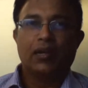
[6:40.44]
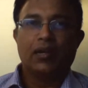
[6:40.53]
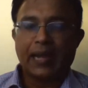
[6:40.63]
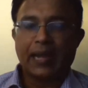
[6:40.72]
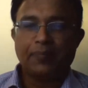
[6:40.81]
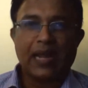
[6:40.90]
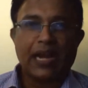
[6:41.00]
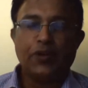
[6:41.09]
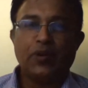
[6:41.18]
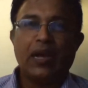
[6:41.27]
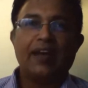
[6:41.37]
timeline do
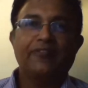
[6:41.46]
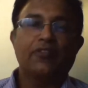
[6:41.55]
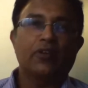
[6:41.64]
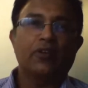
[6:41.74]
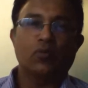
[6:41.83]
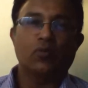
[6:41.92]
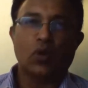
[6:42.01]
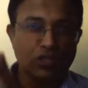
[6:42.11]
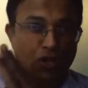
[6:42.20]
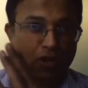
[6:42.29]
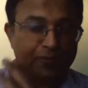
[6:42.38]
you have, or what
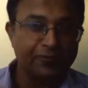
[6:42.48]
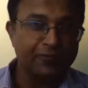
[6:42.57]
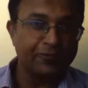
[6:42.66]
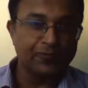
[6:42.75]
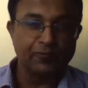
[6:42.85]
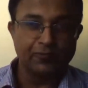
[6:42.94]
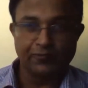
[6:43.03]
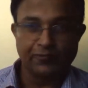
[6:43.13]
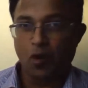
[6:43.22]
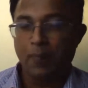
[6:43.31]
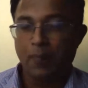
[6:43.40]
sort of
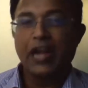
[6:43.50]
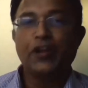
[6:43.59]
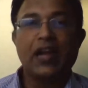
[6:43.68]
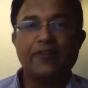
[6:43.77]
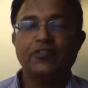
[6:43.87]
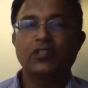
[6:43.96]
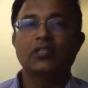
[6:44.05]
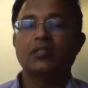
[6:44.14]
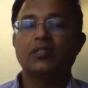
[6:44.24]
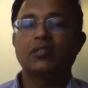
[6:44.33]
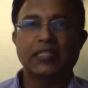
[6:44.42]
format do you have for
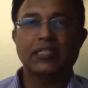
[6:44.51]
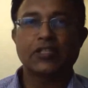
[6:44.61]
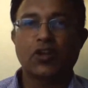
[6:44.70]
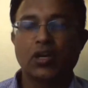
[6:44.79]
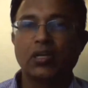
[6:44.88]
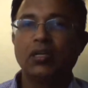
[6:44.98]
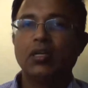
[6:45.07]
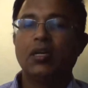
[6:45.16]
the purchase order?